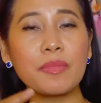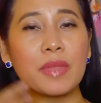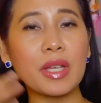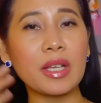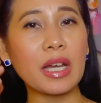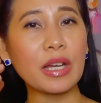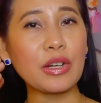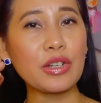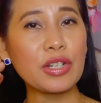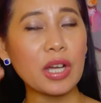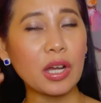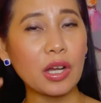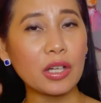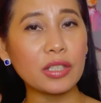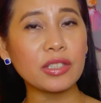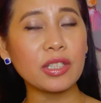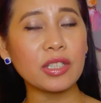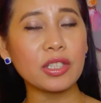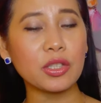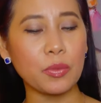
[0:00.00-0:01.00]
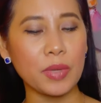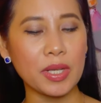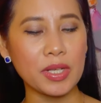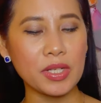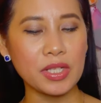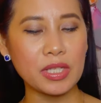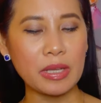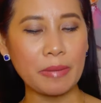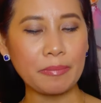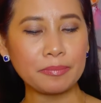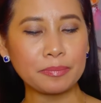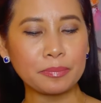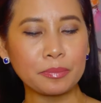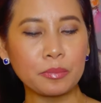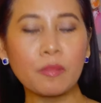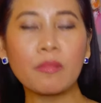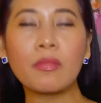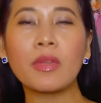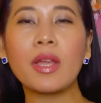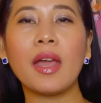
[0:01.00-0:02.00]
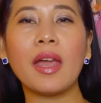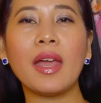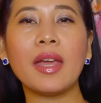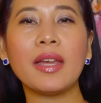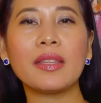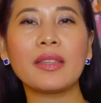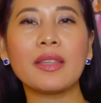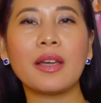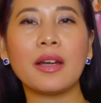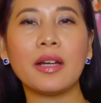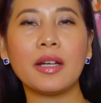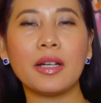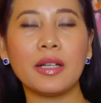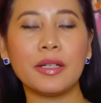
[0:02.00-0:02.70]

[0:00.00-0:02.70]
nagkaroon ng kaunting twist. And